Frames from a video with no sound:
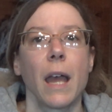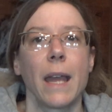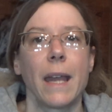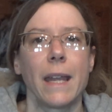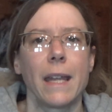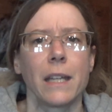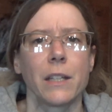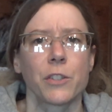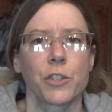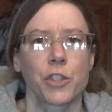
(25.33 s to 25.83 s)

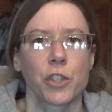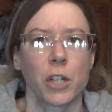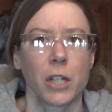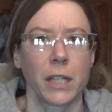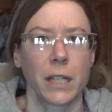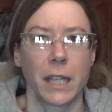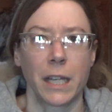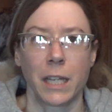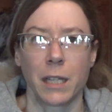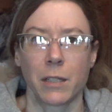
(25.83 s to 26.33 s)
it
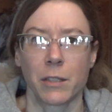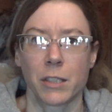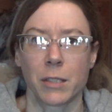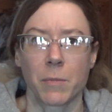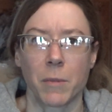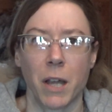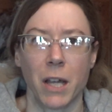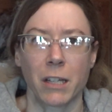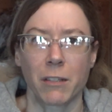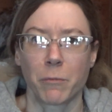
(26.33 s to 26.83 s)
started getting some
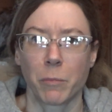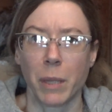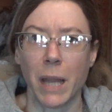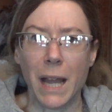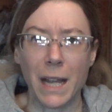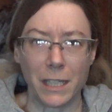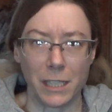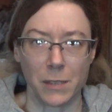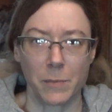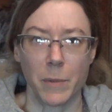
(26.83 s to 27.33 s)
kind of
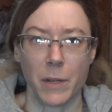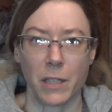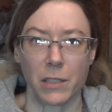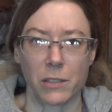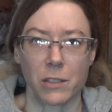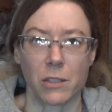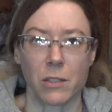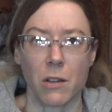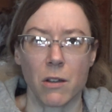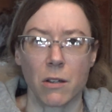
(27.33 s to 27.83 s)
black
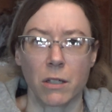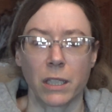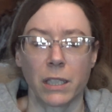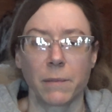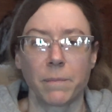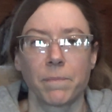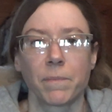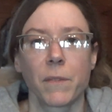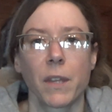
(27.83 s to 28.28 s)
spots on it.